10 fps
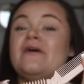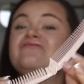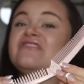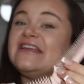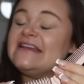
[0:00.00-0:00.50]
I
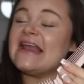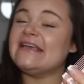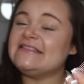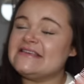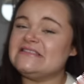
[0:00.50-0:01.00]
really
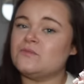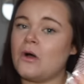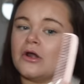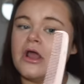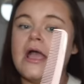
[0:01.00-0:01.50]
like this
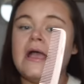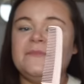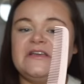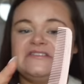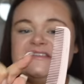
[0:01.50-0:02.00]
one
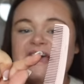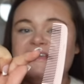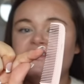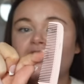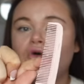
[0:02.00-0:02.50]
because it
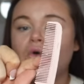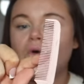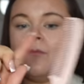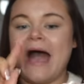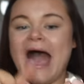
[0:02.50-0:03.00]
has a
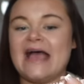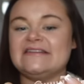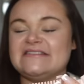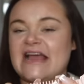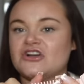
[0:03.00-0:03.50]
comb
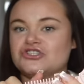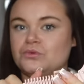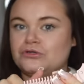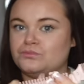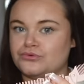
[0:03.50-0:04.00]
and an
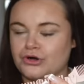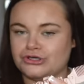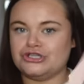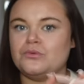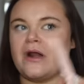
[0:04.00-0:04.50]
actual
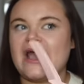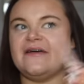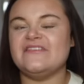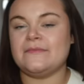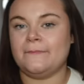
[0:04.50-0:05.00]
brush. The one I
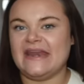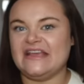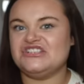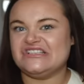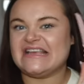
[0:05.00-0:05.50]
have at the
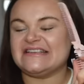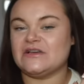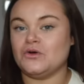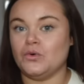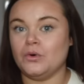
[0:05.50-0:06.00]
minute just has a
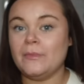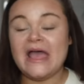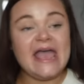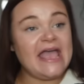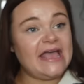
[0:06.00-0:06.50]
comb.
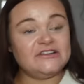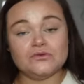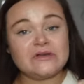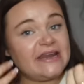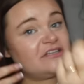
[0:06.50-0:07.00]
And
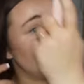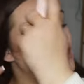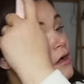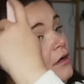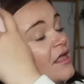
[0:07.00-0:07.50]
don't get us
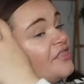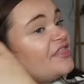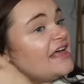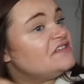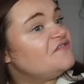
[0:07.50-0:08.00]
wrong,
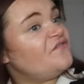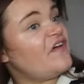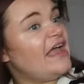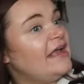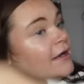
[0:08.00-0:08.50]
that's
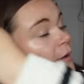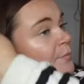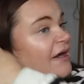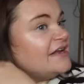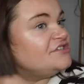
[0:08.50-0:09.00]
fine,
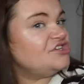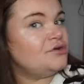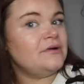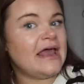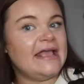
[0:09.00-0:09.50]
but I
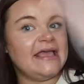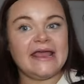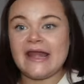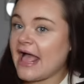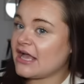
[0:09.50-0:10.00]
do like
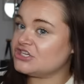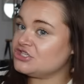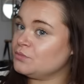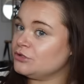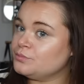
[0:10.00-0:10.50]
an
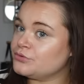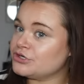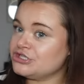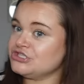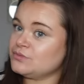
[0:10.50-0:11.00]
actual
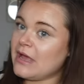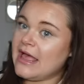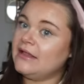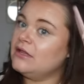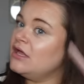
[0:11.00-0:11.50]
brush as
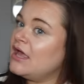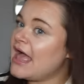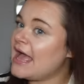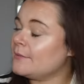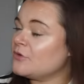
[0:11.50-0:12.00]
well
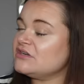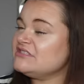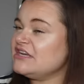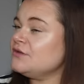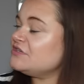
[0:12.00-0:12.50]
and I'm
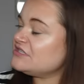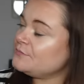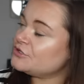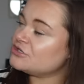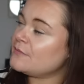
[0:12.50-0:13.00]
continuously
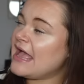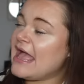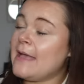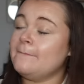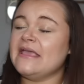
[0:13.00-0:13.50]
brushing my
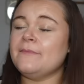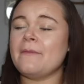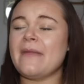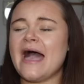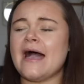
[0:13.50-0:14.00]
hair. Me and my
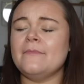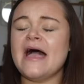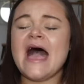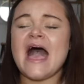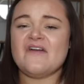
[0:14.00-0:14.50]
mum
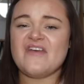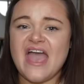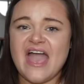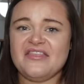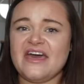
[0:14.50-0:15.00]
have
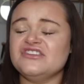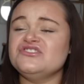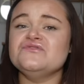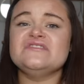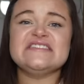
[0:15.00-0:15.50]
hair that as
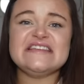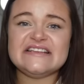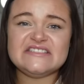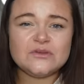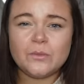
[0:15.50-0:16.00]
soon as it
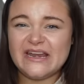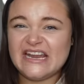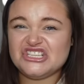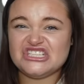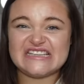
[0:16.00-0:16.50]
hits the
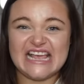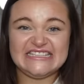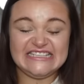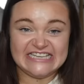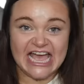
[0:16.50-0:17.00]
wind, it just
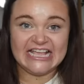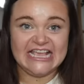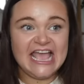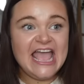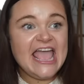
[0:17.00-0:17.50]
gets
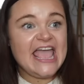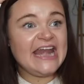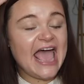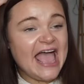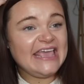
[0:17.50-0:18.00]
tatty.
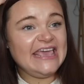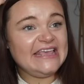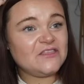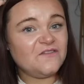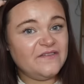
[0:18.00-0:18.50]
And I
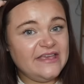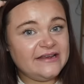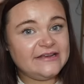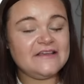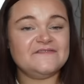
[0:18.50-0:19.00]
hate the
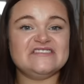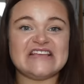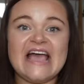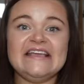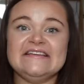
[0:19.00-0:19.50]
feeling of
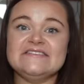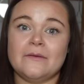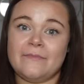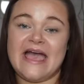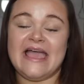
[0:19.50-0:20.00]
tattiness
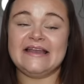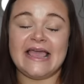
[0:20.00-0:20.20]
on my head.